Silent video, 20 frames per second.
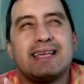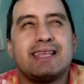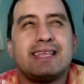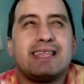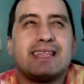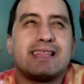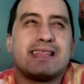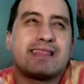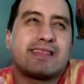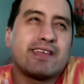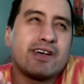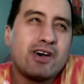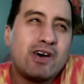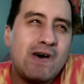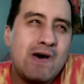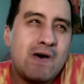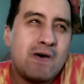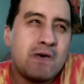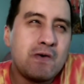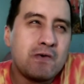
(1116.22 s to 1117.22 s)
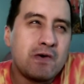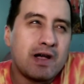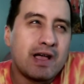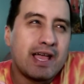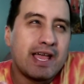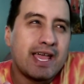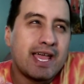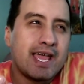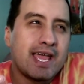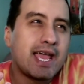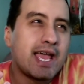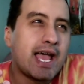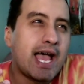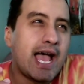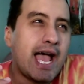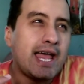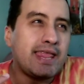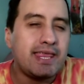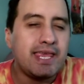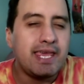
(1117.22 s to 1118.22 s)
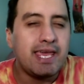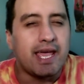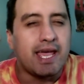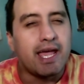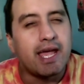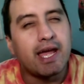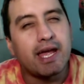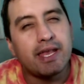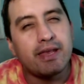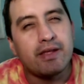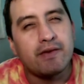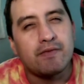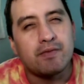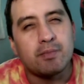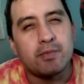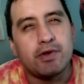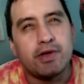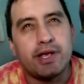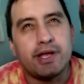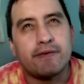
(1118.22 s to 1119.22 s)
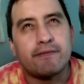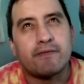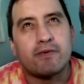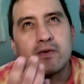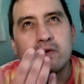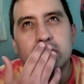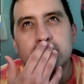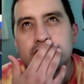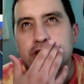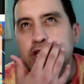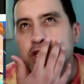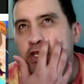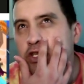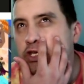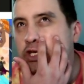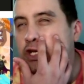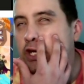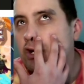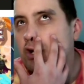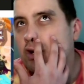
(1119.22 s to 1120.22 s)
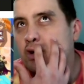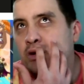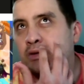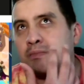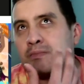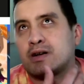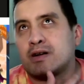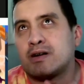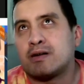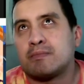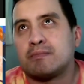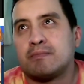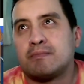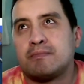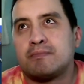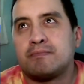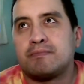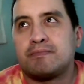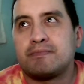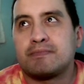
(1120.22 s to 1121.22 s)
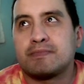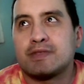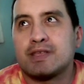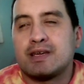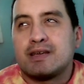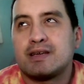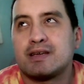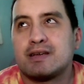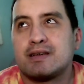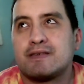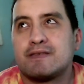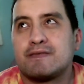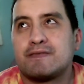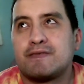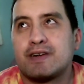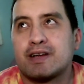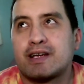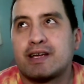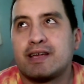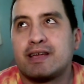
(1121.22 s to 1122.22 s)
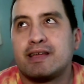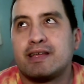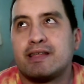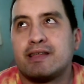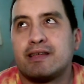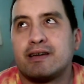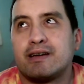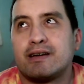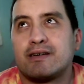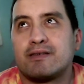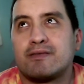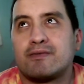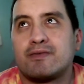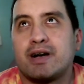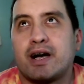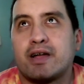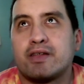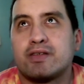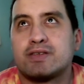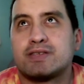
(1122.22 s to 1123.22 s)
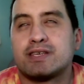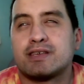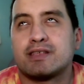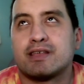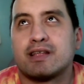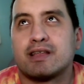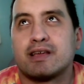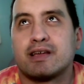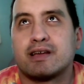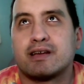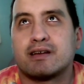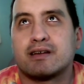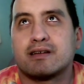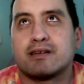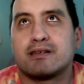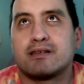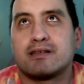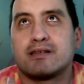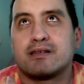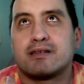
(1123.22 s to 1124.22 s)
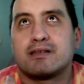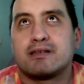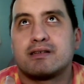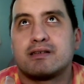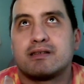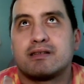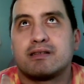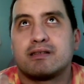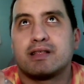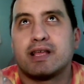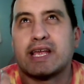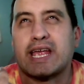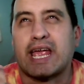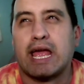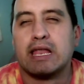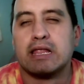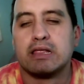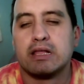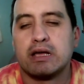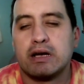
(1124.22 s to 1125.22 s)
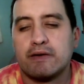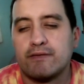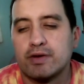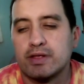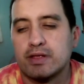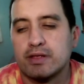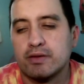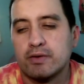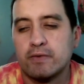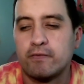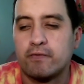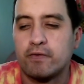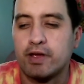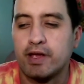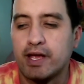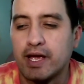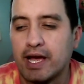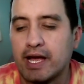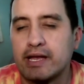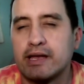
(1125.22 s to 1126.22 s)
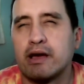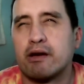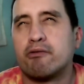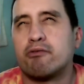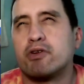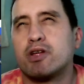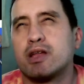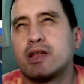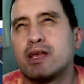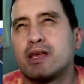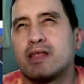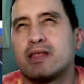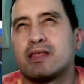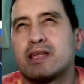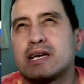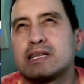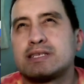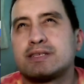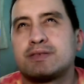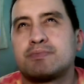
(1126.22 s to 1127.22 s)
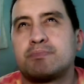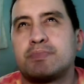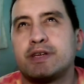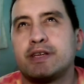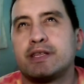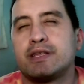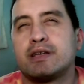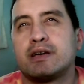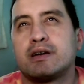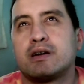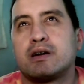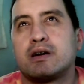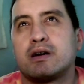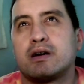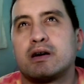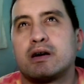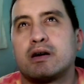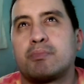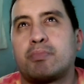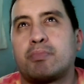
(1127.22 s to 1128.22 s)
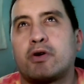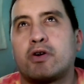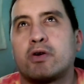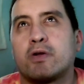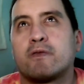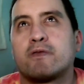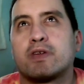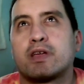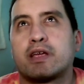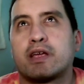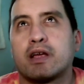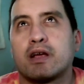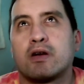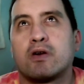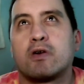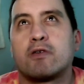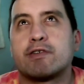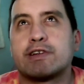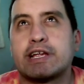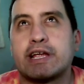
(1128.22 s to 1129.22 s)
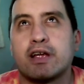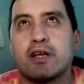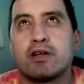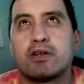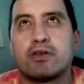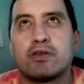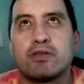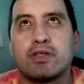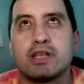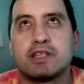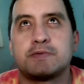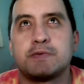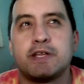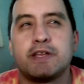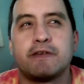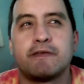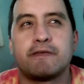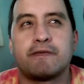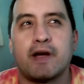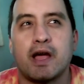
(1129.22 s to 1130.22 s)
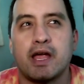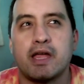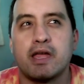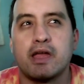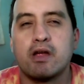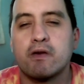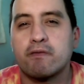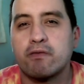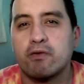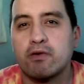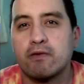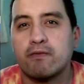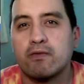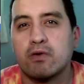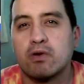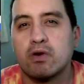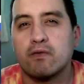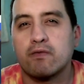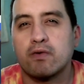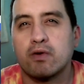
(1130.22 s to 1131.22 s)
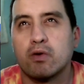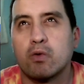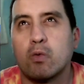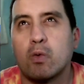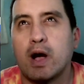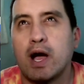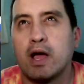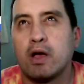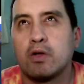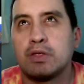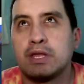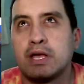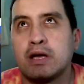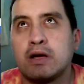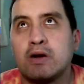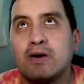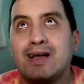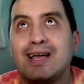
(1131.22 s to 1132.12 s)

Though at the end of Marineford, she's just here, fucking, how do you say that? Like in love with Luffy, and really that's been a part of the her character that's been defining of her for a while now.